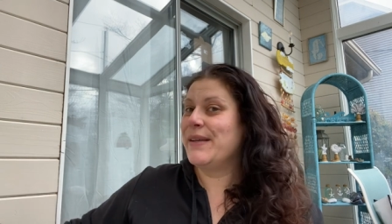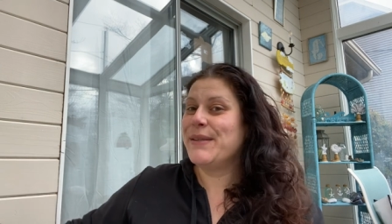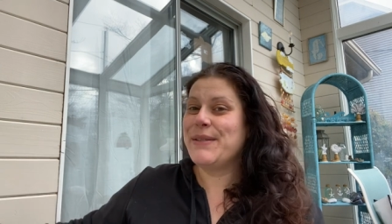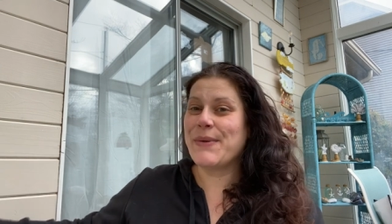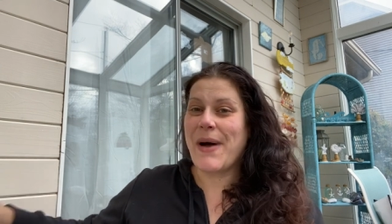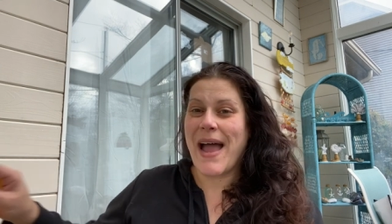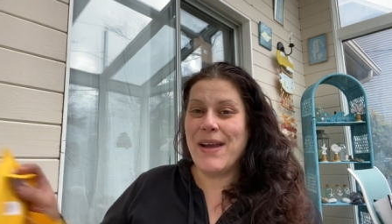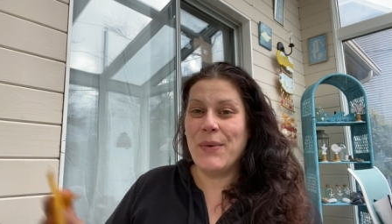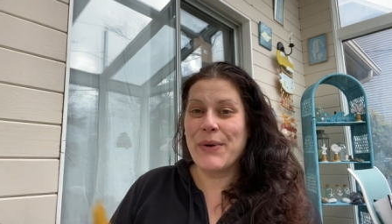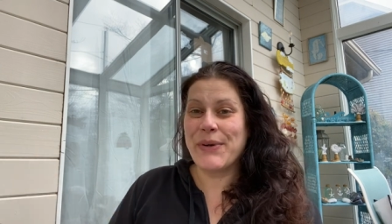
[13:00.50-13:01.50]
So I
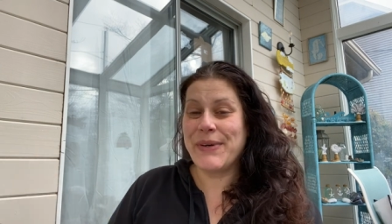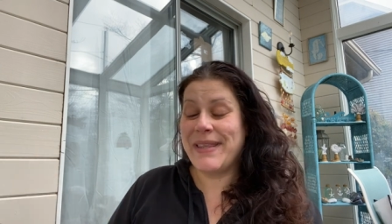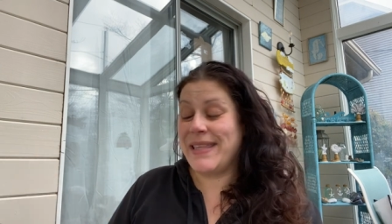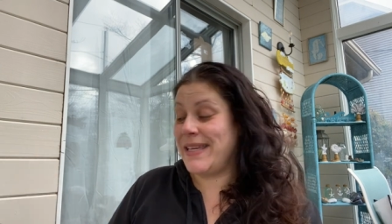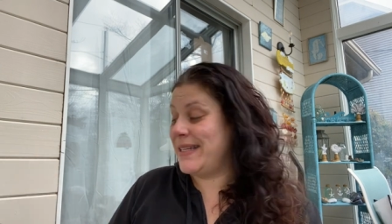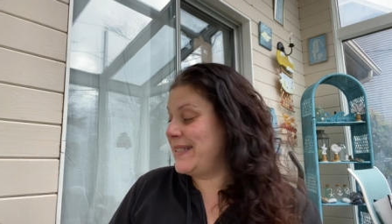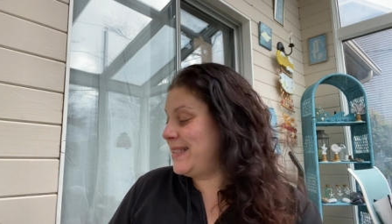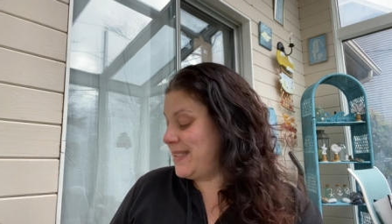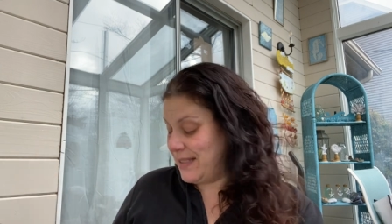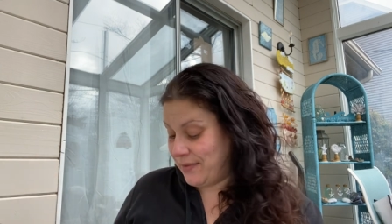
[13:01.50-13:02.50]
ordered
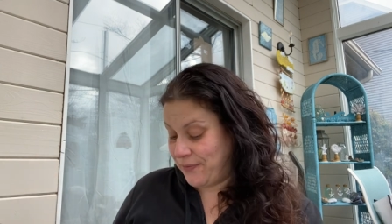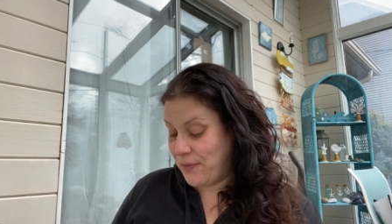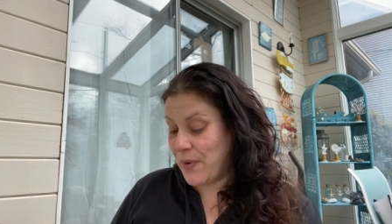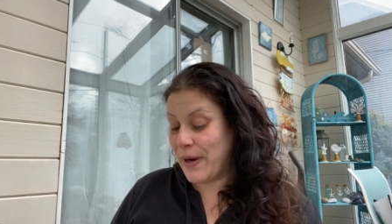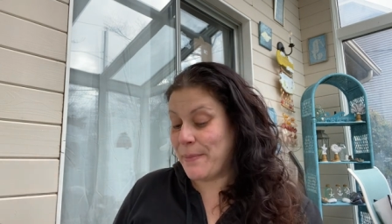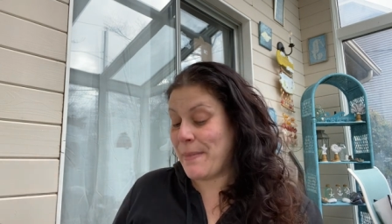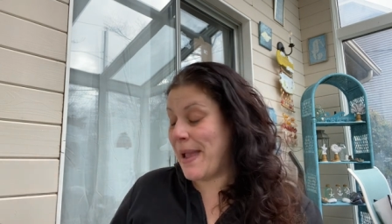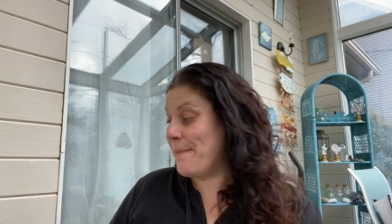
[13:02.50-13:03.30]
these for my